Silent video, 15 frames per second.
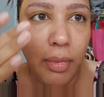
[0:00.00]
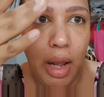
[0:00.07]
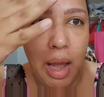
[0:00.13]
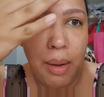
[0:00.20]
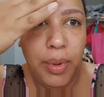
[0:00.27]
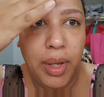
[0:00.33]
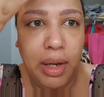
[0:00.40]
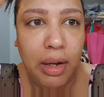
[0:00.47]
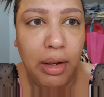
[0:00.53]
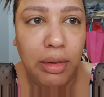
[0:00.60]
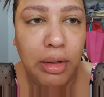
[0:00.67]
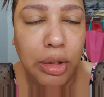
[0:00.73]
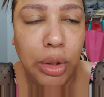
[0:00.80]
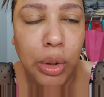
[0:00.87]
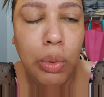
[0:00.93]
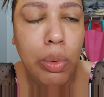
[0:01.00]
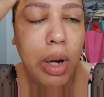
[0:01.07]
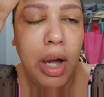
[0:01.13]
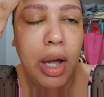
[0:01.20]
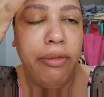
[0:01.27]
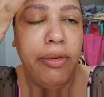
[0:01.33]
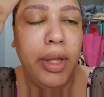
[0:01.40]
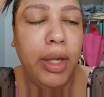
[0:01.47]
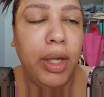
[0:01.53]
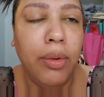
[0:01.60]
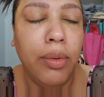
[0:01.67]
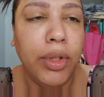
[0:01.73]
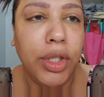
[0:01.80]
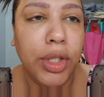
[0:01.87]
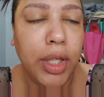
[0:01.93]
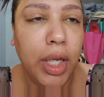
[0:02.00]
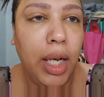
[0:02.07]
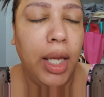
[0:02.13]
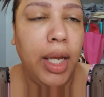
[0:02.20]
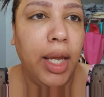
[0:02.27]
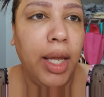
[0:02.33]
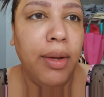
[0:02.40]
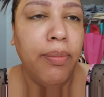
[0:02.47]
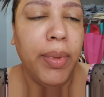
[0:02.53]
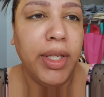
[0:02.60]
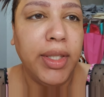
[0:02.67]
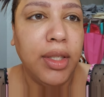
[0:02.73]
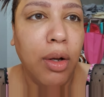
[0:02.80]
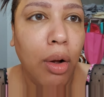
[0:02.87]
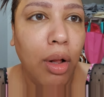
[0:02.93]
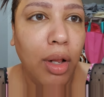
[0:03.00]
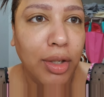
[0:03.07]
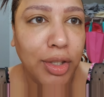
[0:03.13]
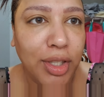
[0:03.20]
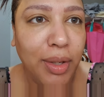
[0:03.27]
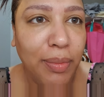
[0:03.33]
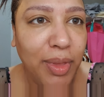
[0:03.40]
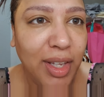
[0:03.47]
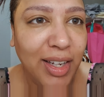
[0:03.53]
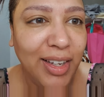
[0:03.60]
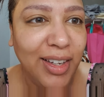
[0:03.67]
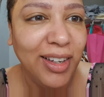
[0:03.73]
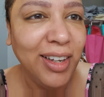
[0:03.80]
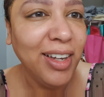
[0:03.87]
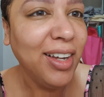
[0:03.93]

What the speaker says: I mean, the 2, I feel like it would just like hit my skull or something.